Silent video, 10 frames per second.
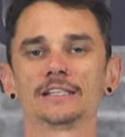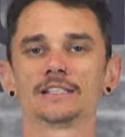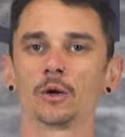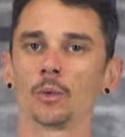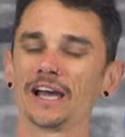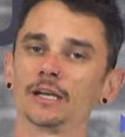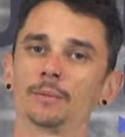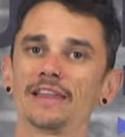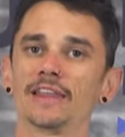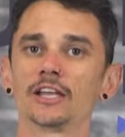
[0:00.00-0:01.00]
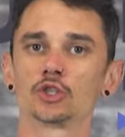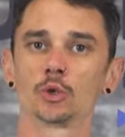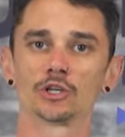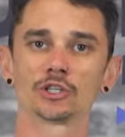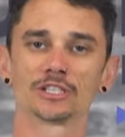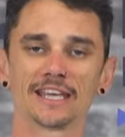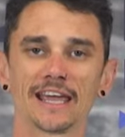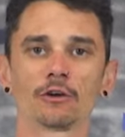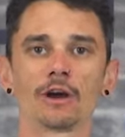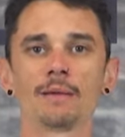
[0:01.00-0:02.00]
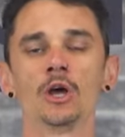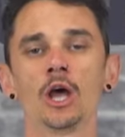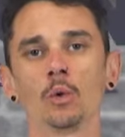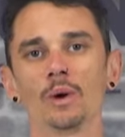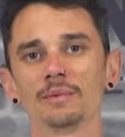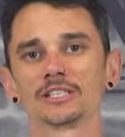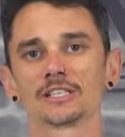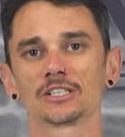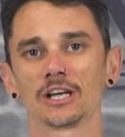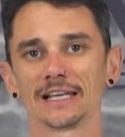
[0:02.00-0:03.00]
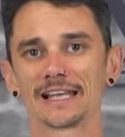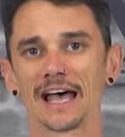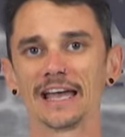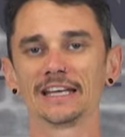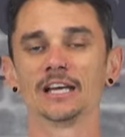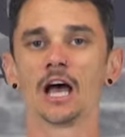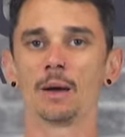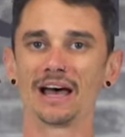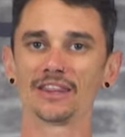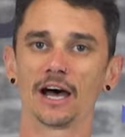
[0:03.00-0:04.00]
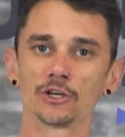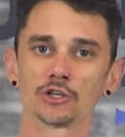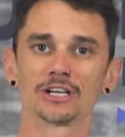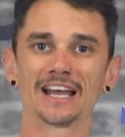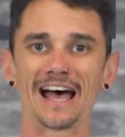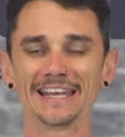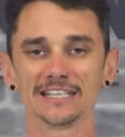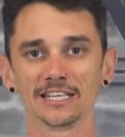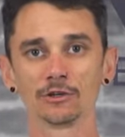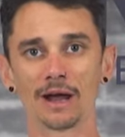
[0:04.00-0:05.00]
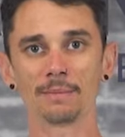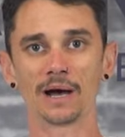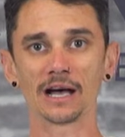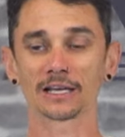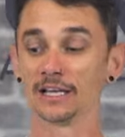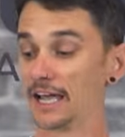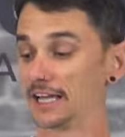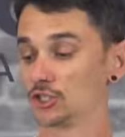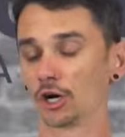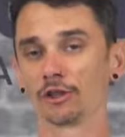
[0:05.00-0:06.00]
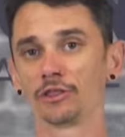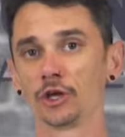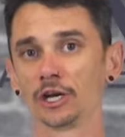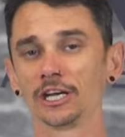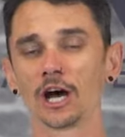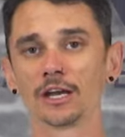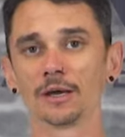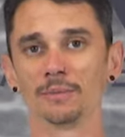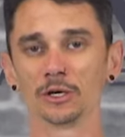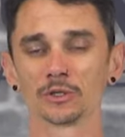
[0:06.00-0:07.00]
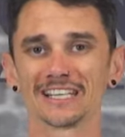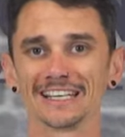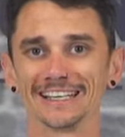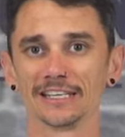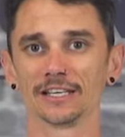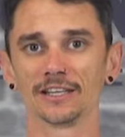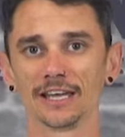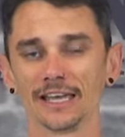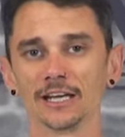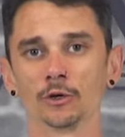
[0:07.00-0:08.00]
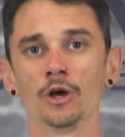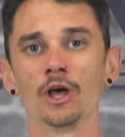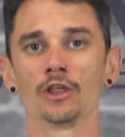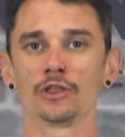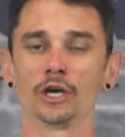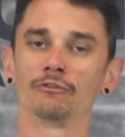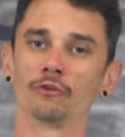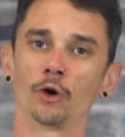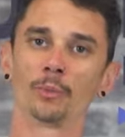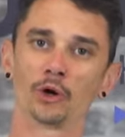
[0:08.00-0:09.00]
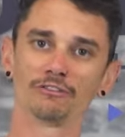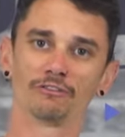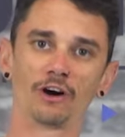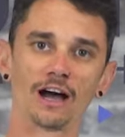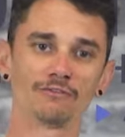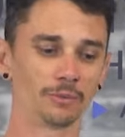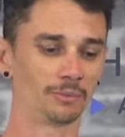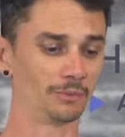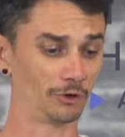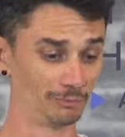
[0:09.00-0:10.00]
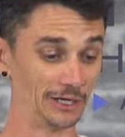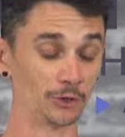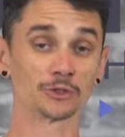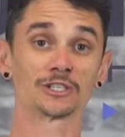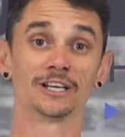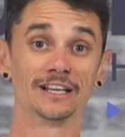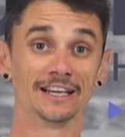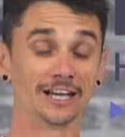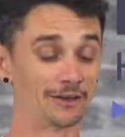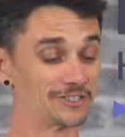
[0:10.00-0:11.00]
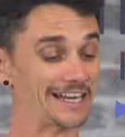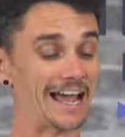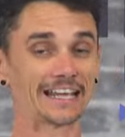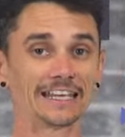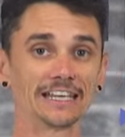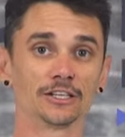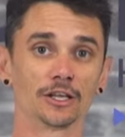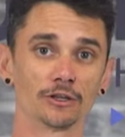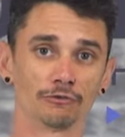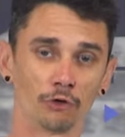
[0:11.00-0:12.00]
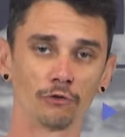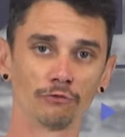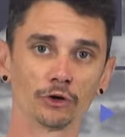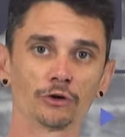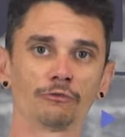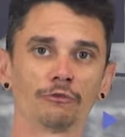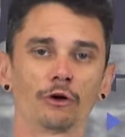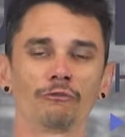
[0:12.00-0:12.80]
is gonna weigh in about that 210 gram. A women's size 8, about the 180 gram mark. It's got 39 mils in the heel, 34.5 mils. of stack in the forefoot for a